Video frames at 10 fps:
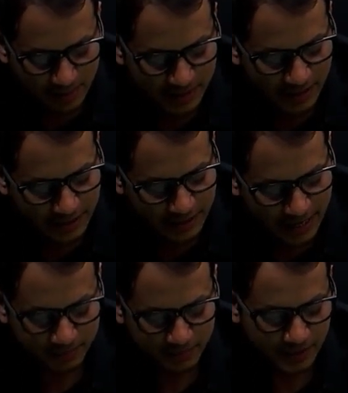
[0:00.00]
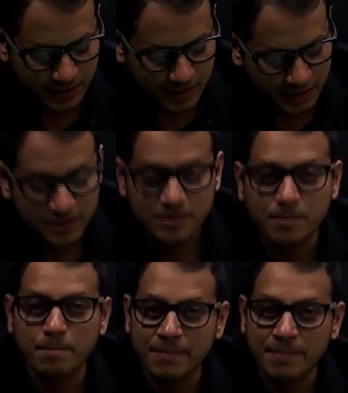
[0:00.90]
Dam is
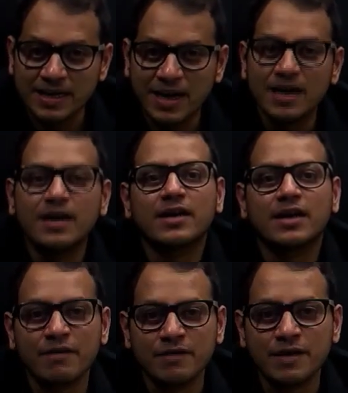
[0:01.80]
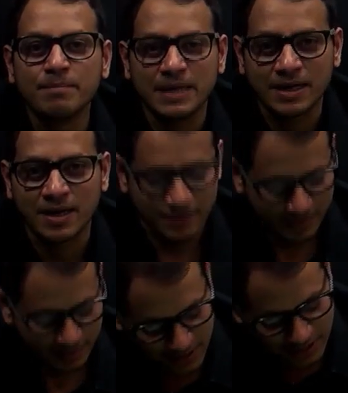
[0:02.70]
Ravi Mera
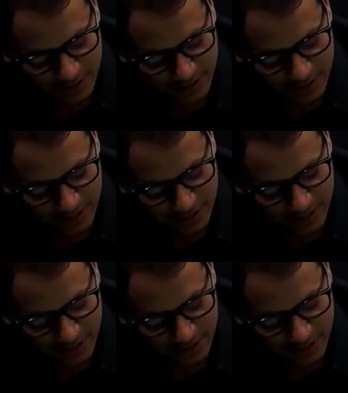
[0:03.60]
is